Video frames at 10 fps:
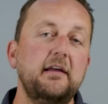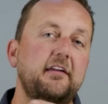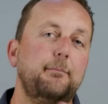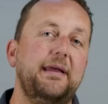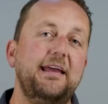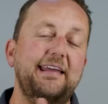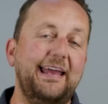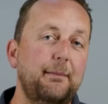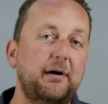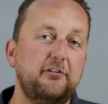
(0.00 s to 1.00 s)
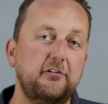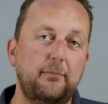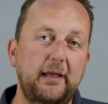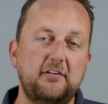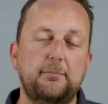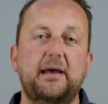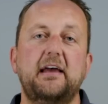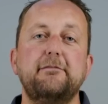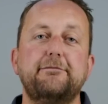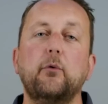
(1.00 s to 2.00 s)
compared to how much you're about to
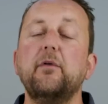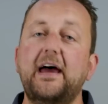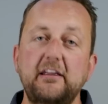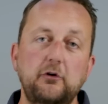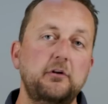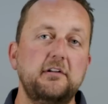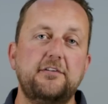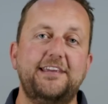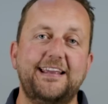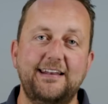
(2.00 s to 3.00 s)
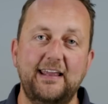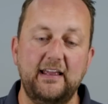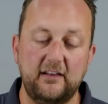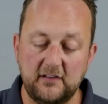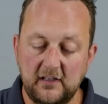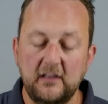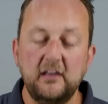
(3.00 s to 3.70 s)
pay for that unit second-hand.